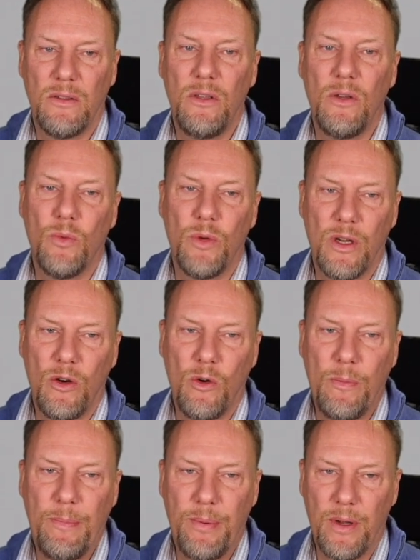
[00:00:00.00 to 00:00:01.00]
you would
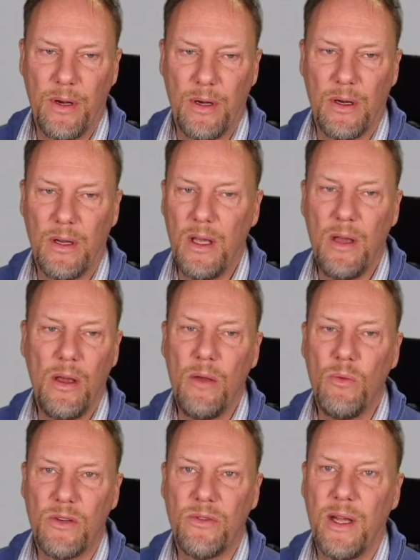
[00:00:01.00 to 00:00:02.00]
open, it
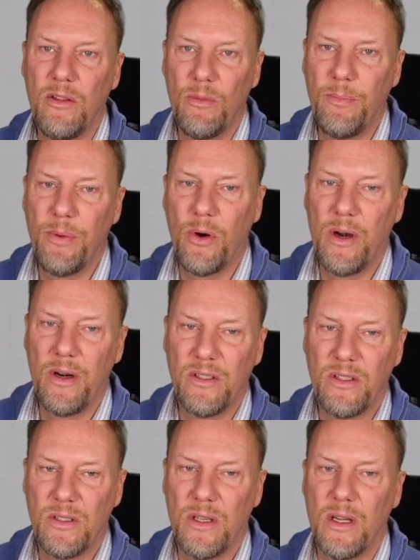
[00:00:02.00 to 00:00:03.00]
will try to
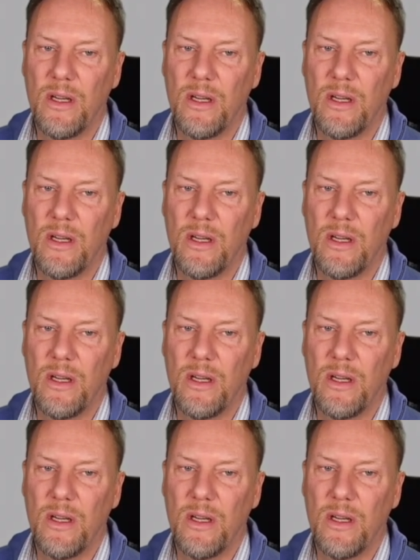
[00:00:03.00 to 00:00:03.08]
parse